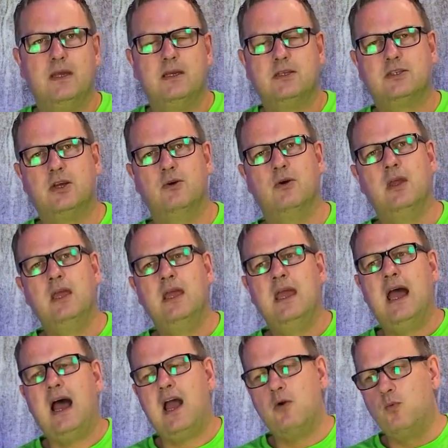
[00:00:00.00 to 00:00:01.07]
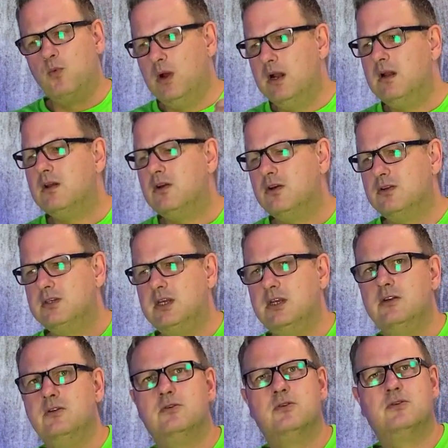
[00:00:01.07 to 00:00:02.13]
So I will
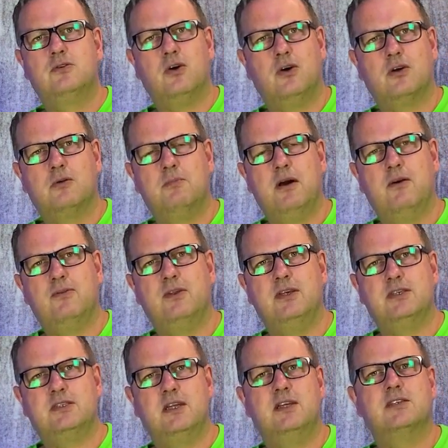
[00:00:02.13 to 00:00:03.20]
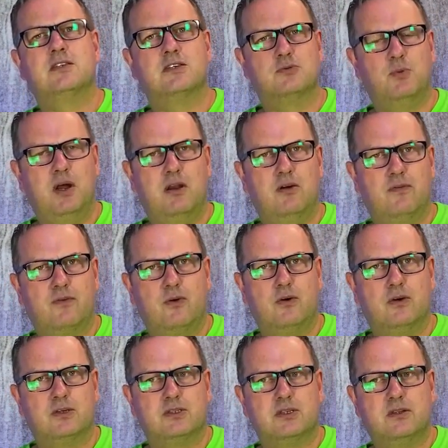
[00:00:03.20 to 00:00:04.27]
continue to talk about these things as well, of
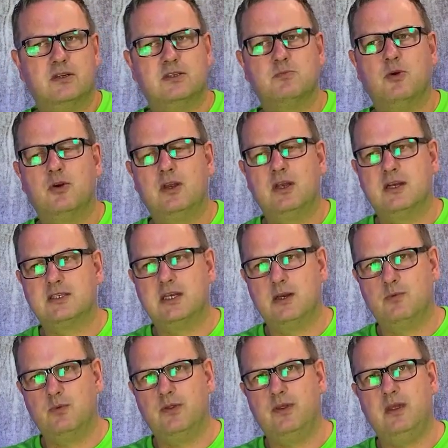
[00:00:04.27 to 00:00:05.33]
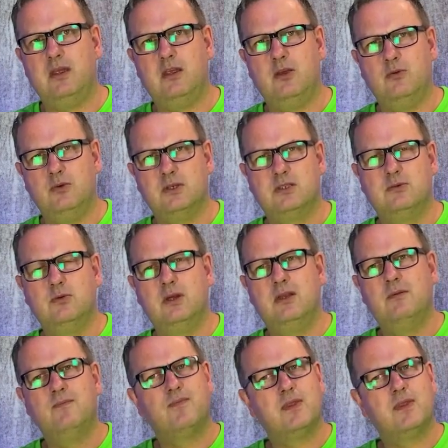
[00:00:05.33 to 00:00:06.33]
course. This morning I said what the EU is doing.